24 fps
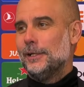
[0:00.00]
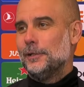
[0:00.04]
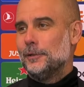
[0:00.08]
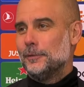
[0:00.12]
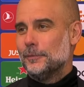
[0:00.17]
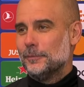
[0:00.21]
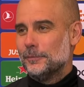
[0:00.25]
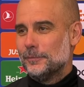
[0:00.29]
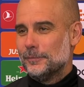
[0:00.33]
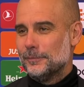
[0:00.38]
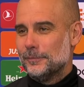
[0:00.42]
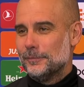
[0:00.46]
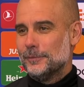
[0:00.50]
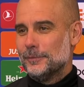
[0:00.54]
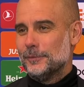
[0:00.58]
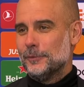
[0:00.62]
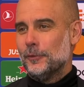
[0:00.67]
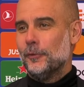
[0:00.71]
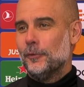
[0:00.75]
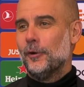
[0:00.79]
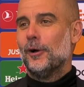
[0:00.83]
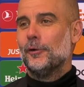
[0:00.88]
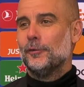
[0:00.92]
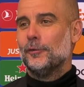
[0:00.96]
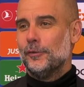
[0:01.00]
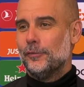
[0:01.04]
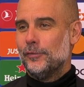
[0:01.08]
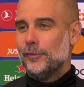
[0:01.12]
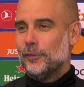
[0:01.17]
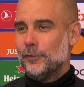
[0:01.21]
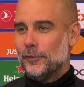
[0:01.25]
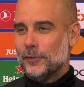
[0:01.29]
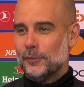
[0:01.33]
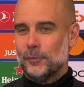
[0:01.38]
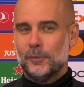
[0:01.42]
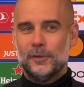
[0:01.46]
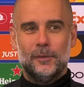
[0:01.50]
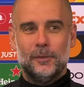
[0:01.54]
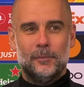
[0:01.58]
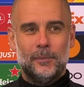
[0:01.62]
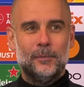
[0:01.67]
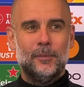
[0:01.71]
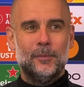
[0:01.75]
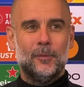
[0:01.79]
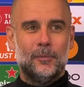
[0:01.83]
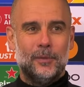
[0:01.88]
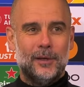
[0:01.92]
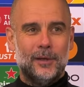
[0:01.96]
I know. You know how difficult when the
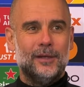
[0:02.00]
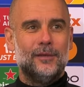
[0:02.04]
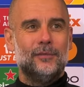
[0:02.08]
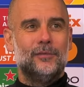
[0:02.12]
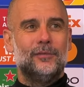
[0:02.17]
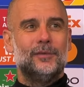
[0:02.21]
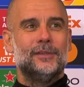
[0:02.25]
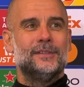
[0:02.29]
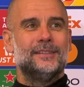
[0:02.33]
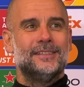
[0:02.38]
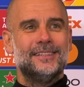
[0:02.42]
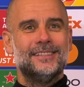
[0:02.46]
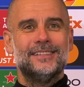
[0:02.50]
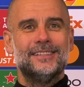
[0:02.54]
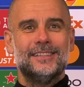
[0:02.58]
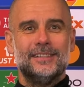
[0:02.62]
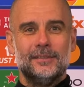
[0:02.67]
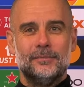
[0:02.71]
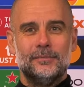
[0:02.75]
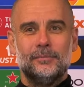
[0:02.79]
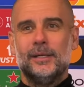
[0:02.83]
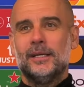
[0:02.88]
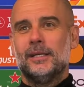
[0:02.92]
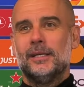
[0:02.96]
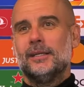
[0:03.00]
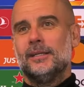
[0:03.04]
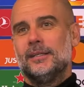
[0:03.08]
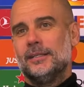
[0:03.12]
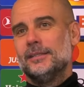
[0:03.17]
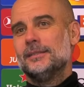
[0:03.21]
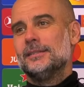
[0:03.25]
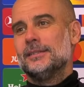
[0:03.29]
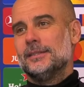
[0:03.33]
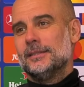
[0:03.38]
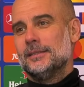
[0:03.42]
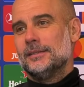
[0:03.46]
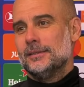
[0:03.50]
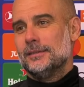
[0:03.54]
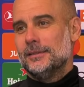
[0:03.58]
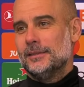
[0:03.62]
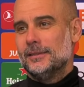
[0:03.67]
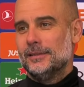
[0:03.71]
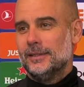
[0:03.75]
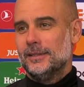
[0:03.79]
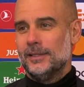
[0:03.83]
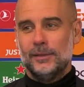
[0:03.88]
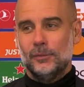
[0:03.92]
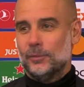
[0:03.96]
people believe it's easy, make it easy,
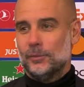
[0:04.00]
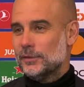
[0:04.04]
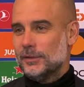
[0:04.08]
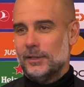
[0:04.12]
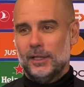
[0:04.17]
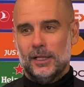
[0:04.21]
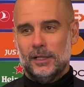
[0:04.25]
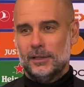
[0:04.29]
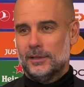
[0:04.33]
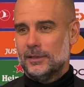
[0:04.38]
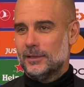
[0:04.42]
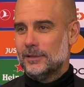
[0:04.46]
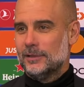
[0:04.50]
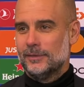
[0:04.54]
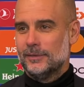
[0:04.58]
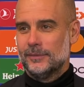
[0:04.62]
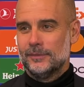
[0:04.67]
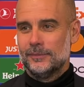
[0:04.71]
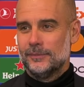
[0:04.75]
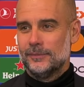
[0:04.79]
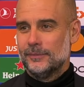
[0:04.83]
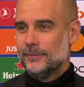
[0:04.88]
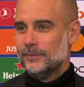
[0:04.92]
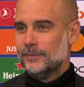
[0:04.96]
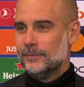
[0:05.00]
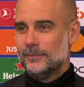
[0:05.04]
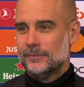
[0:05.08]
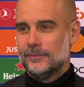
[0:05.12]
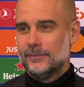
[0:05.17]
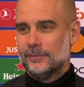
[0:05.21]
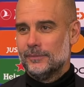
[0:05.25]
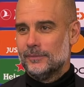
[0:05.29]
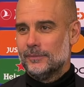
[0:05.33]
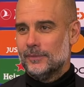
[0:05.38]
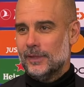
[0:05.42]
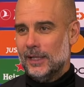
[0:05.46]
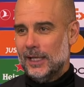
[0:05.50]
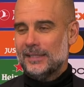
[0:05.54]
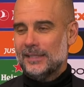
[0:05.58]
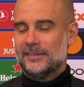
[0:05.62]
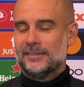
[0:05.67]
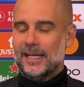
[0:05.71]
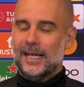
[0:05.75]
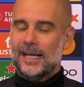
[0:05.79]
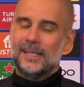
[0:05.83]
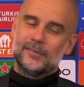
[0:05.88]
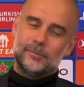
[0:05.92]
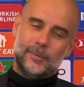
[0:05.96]
and it was not.
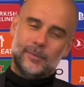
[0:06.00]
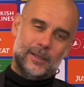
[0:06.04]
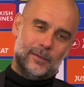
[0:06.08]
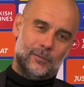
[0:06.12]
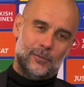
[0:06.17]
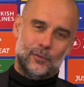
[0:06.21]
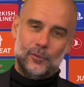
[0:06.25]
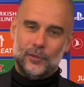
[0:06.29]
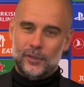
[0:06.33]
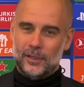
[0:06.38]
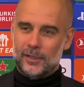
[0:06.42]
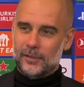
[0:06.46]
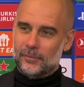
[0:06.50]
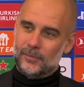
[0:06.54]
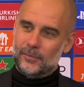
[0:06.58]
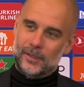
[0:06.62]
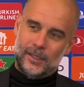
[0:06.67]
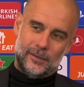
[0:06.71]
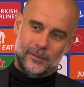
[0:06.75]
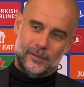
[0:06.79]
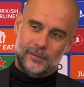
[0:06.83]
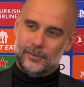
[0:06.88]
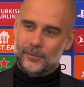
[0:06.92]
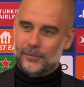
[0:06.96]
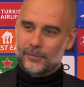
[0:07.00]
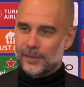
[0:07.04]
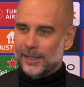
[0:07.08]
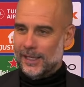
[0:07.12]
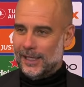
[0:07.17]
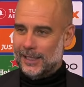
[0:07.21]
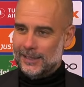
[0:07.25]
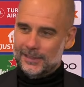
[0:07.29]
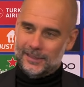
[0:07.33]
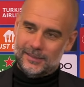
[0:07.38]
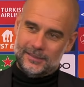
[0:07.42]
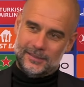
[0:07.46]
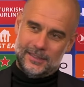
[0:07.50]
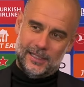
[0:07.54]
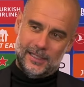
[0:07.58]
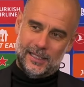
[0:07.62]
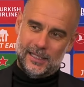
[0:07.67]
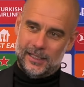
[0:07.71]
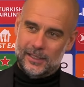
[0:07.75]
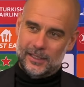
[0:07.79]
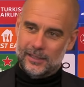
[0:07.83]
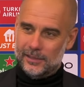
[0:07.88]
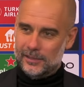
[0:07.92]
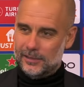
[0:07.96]
Ask Bayern Munich and
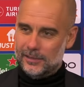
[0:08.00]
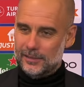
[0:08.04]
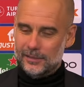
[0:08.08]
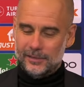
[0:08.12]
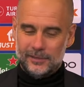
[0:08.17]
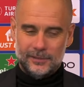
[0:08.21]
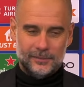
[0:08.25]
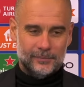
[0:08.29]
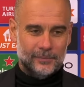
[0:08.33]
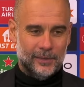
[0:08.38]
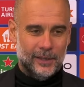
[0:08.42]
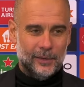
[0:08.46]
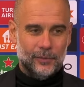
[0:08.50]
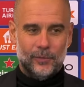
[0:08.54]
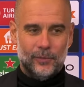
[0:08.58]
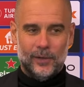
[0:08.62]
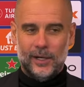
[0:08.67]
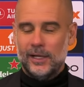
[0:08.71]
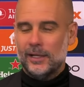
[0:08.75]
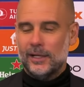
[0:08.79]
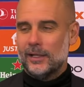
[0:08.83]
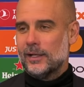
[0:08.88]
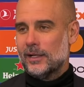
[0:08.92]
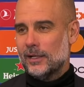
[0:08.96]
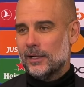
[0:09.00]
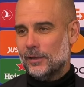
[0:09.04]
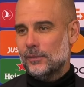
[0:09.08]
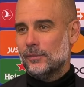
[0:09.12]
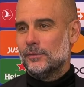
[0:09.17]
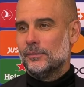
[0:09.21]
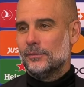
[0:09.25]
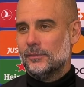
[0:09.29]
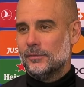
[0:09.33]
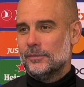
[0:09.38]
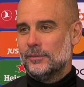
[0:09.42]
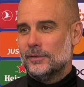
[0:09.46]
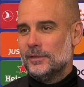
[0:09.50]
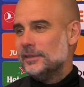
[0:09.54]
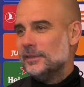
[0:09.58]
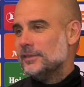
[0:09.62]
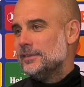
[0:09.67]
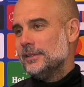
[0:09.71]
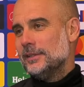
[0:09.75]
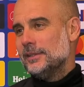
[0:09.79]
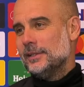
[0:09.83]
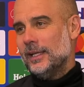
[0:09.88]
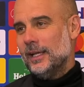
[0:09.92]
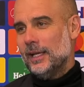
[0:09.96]
Galatasaray and Man United how
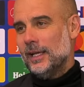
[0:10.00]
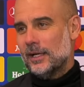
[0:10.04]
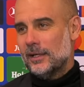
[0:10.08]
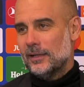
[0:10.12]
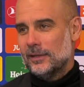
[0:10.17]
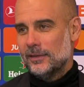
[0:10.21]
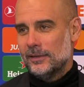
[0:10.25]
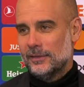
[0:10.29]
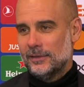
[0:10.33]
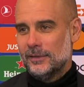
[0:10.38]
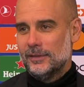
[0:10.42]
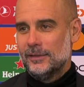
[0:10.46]
easy they are.